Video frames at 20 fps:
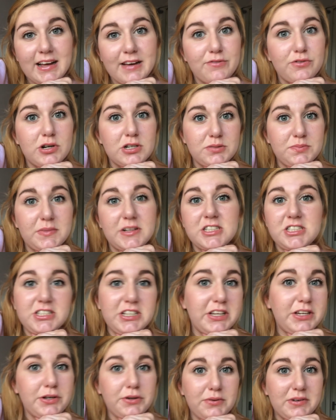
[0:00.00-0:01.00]
I've washed my
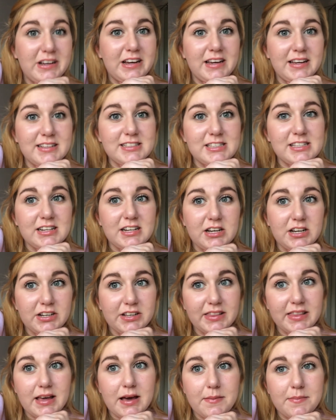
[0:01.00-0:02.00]
tunics and
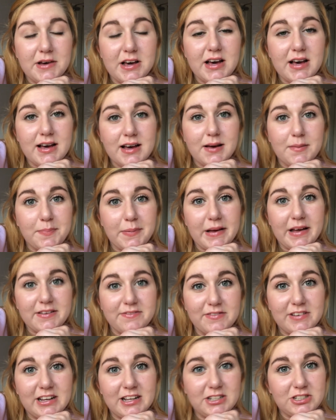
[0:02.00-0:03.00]
hung them up.
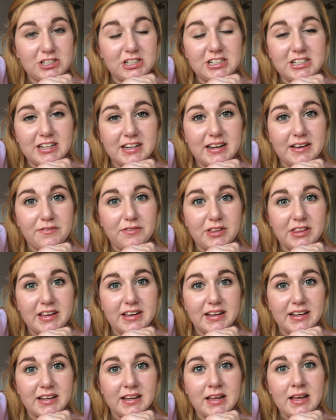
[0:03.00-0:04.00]
I've literally done
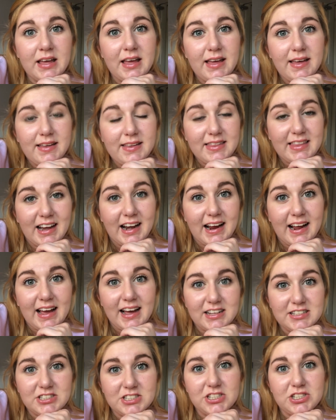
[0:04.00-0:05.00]
everything that I
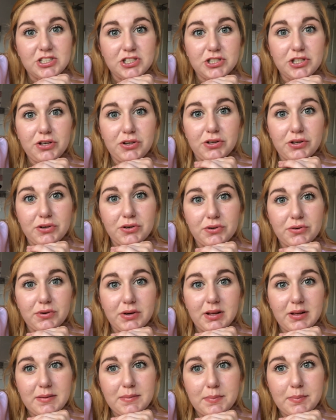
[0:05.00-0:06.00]
had to
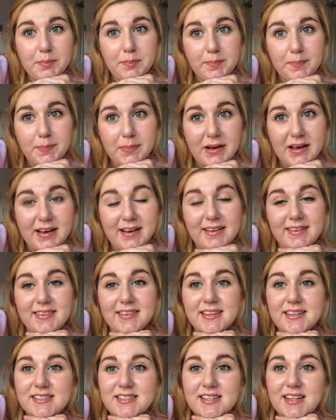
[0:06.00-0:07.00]
do, but
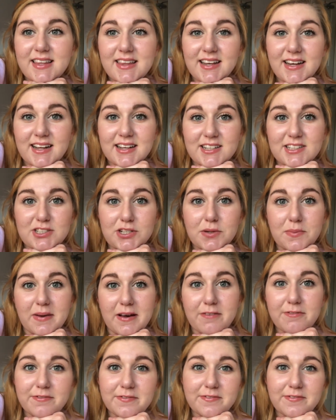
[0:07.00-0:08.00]
there's nothing I can do about